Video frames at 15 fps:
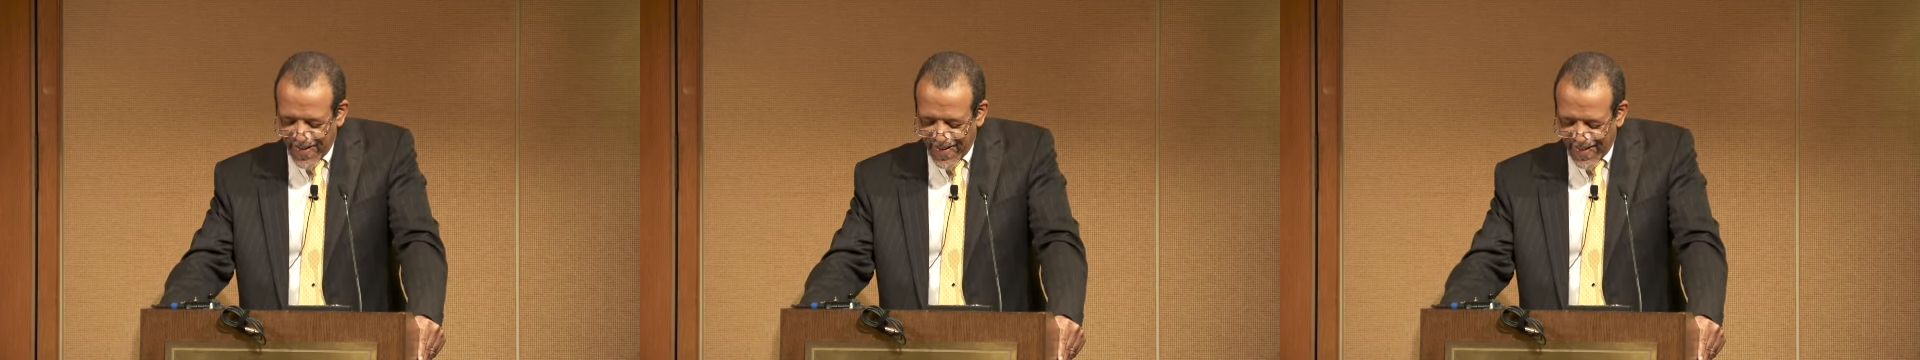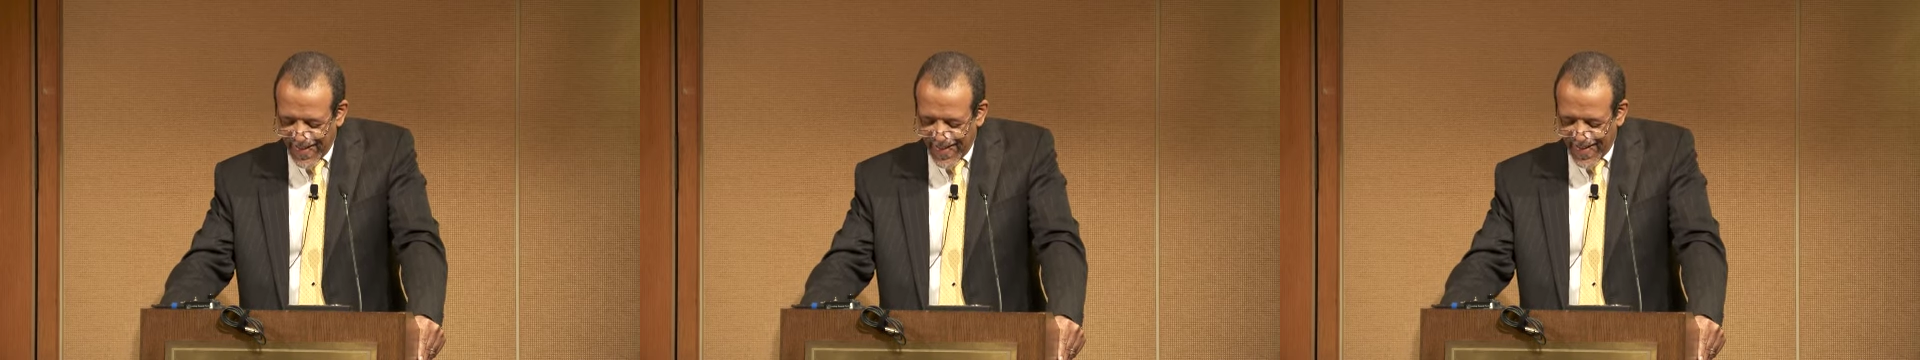
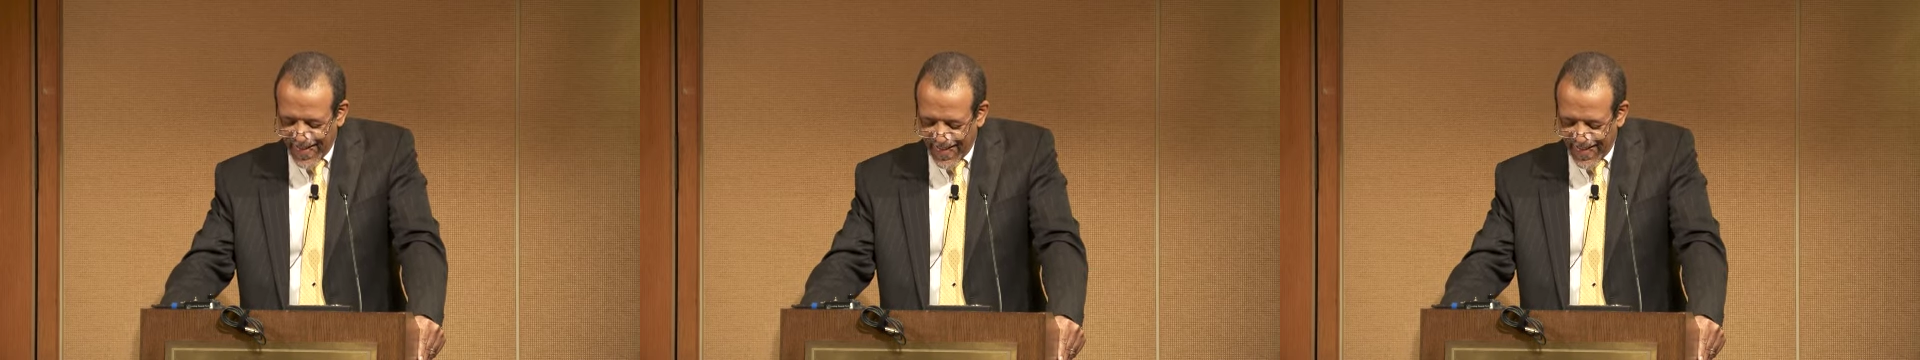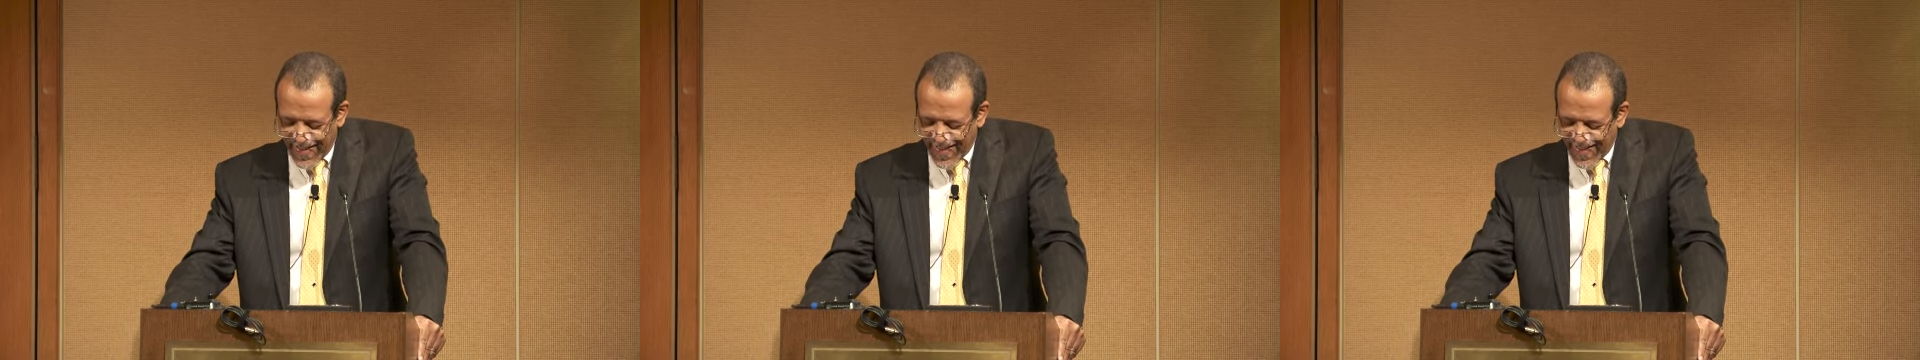
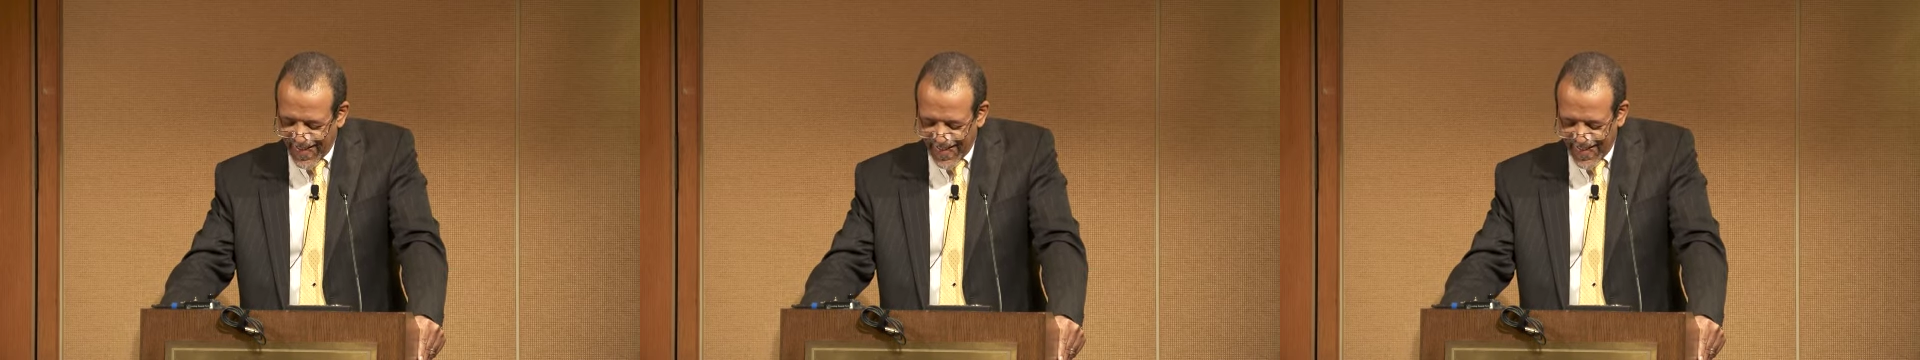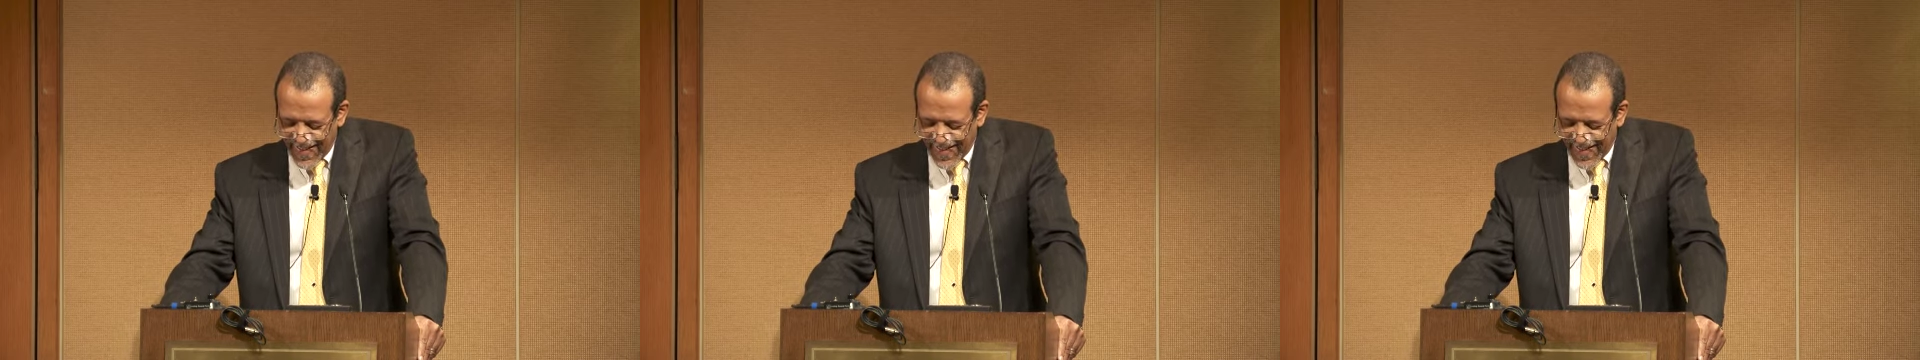
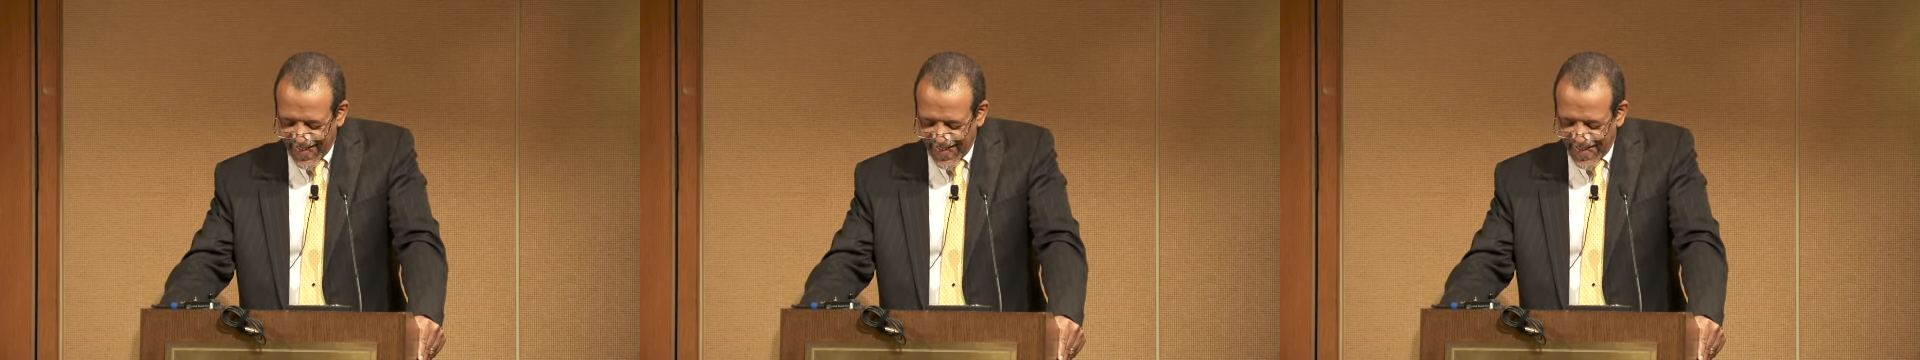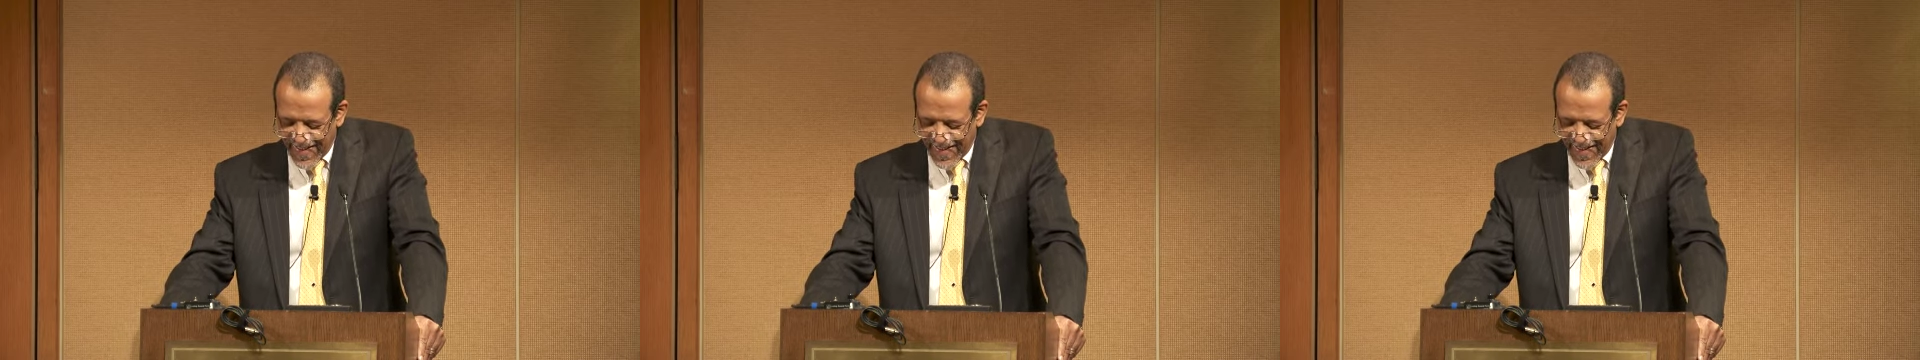
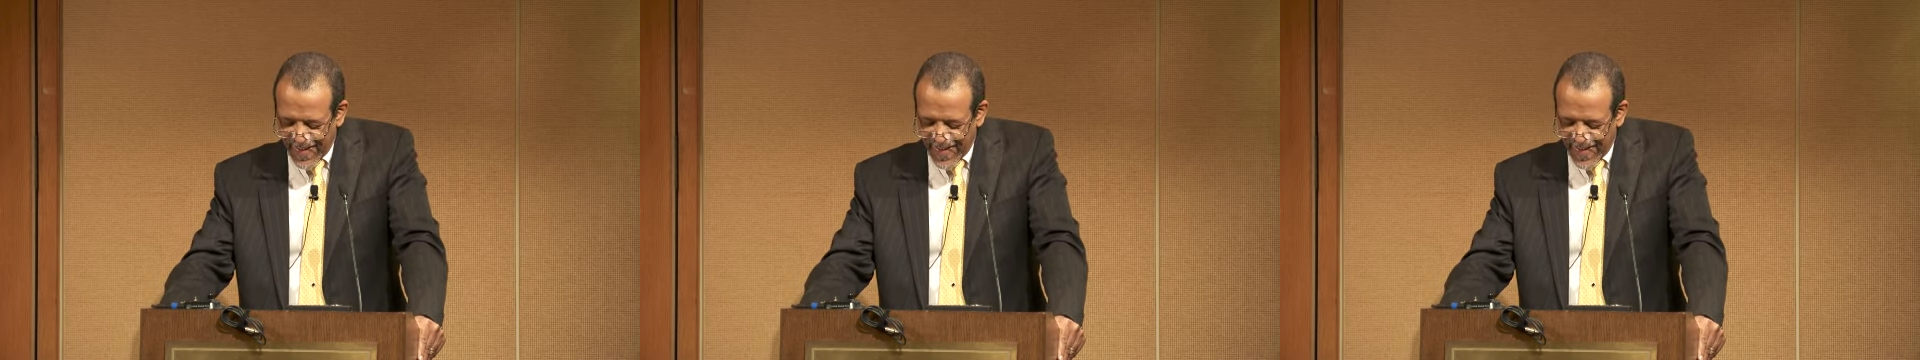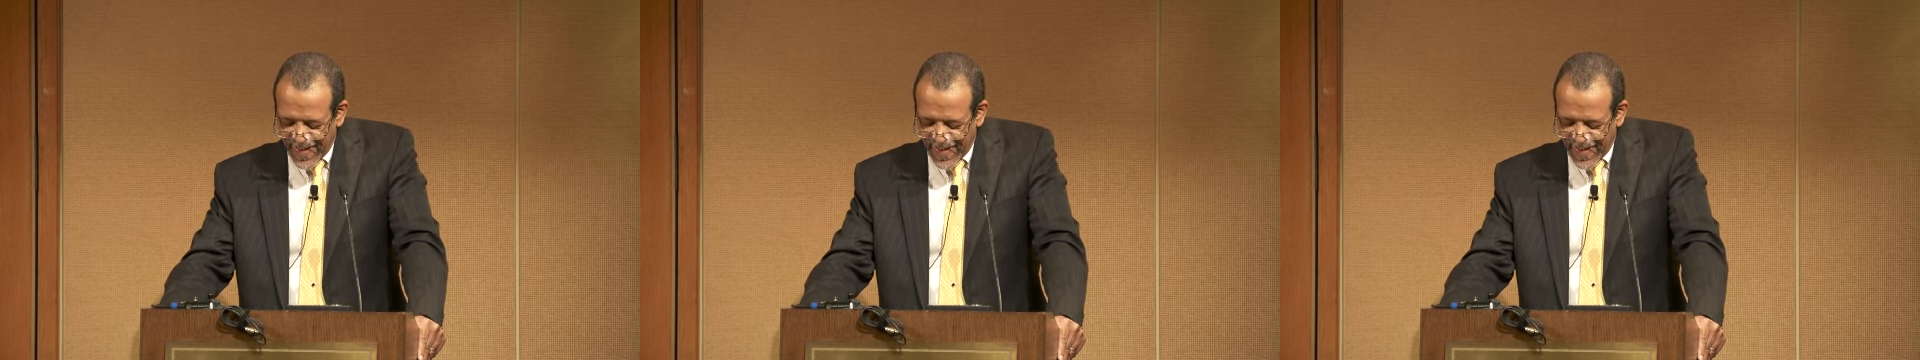(silence)